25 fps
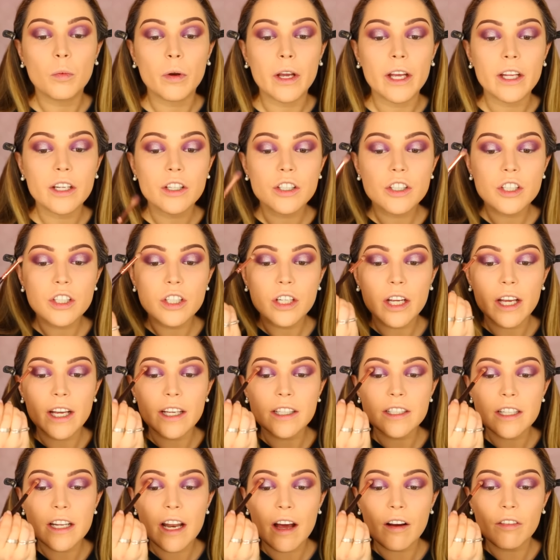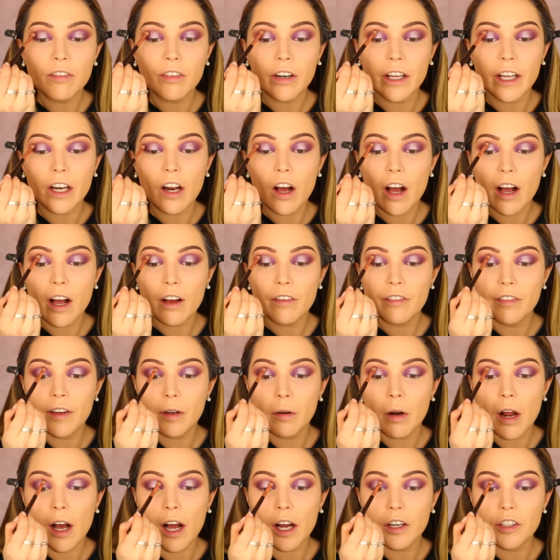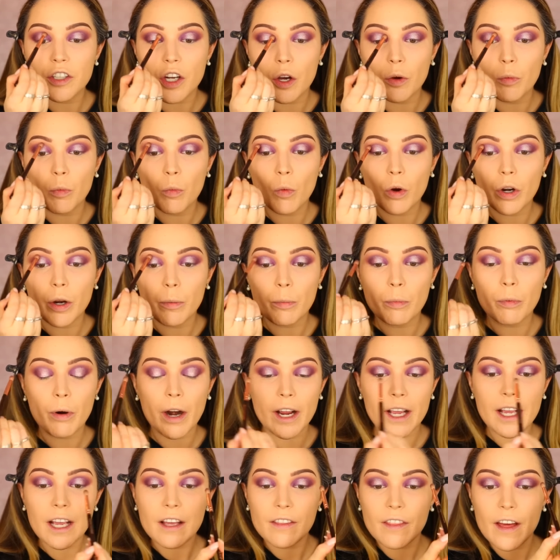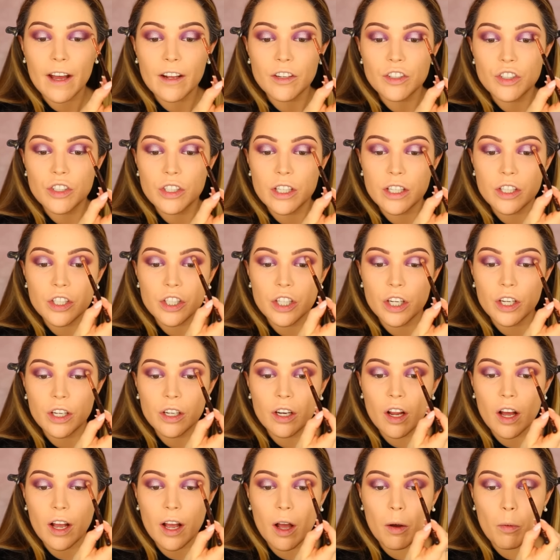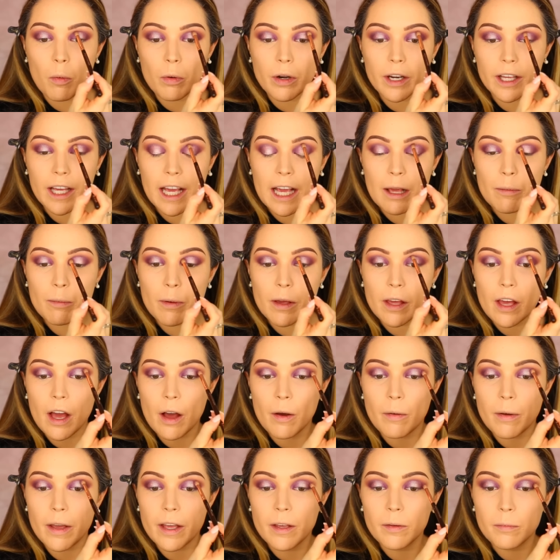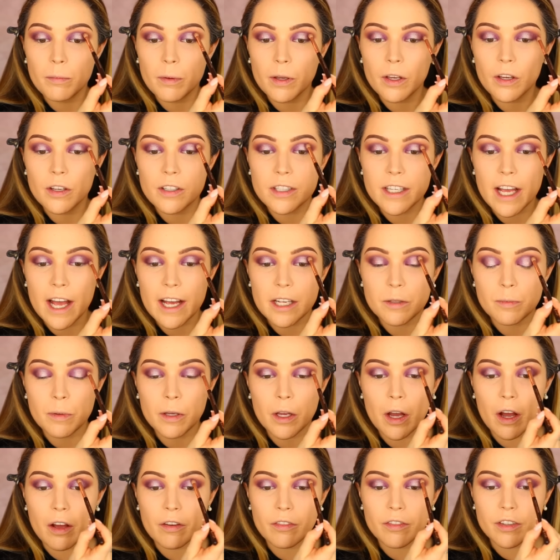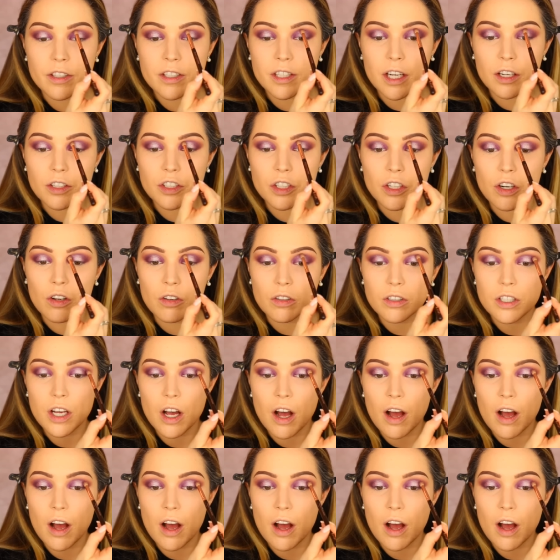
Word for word: which is lovely. Like I feel like I don't want to break that tradition, like I want to keep it going because it has been going for such a long